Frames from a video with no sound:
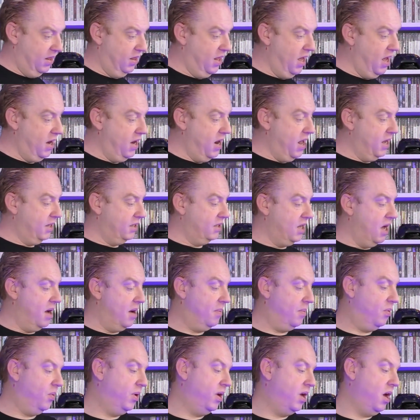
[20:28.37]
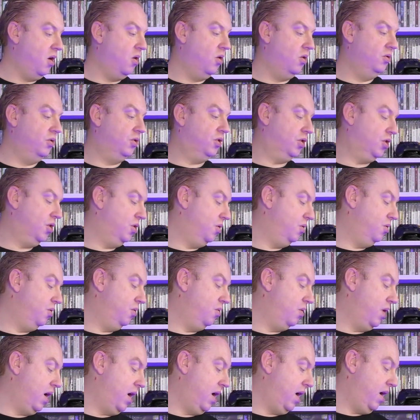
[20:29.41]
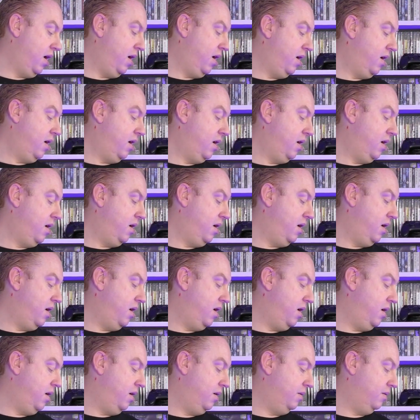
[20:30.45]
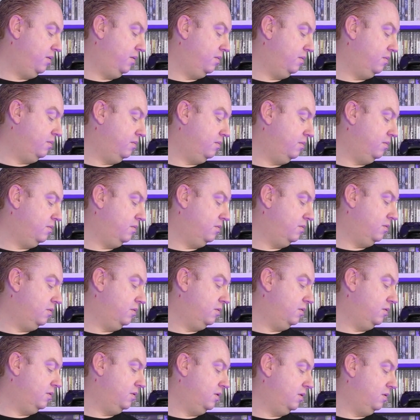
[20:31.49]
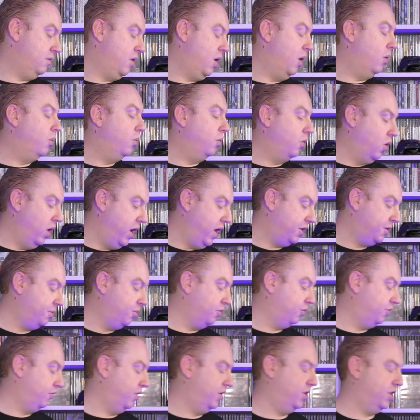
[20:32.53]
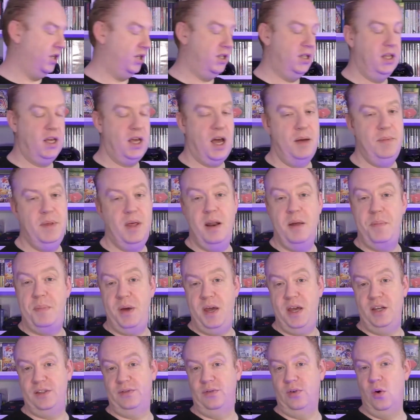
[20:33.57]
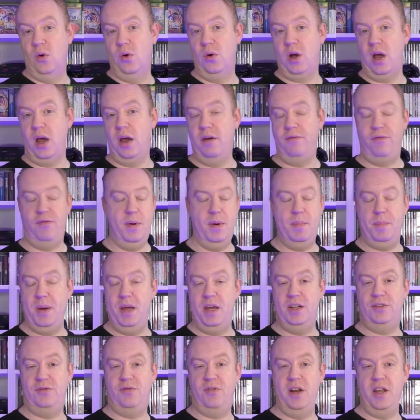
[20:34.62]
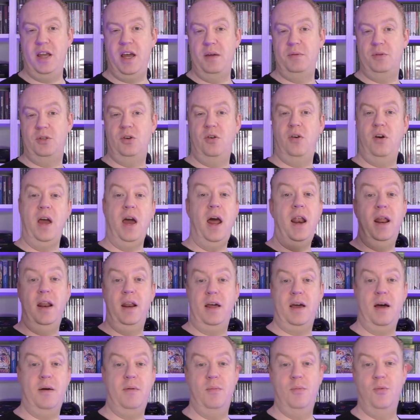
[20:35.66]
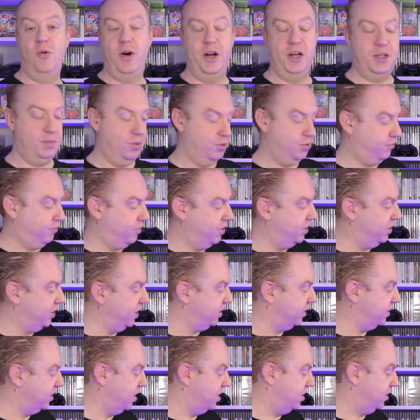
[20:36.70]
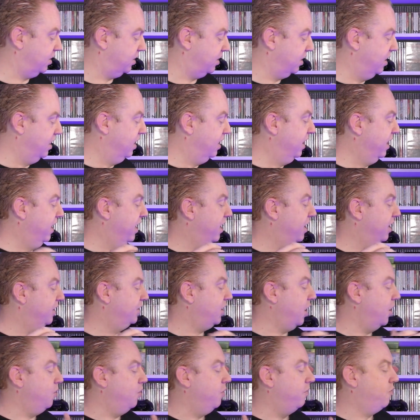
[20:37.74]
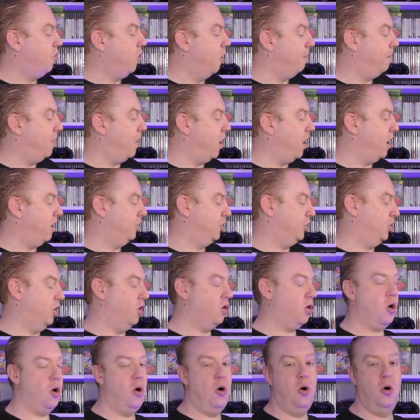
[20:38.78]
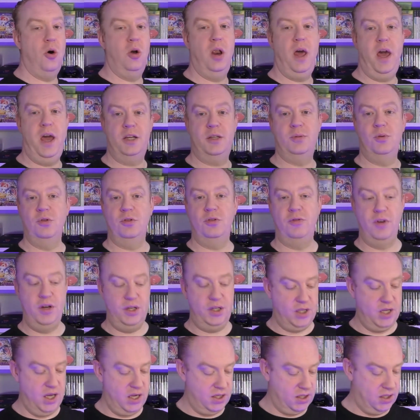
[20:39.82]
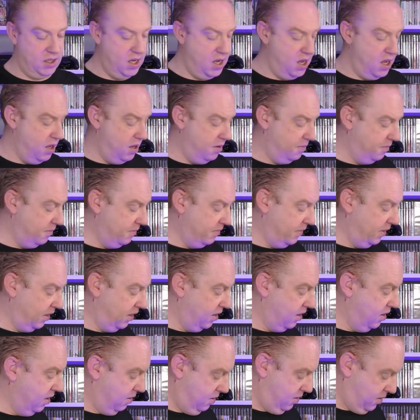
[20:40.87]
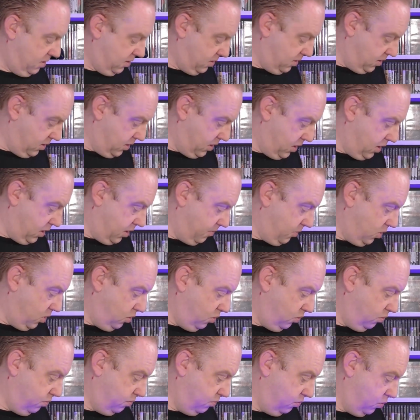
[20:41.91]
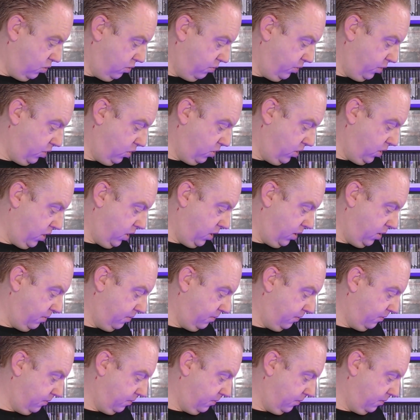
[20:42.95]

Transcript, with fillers: Then next up, we get on to a... Well, we've got an Xbox 360 game, then a PS4 game, PS3 game, sorry, and then a couple more Xbox 360s. So we've got Bioshock on Xbox 360. Um, oh, what have we got here?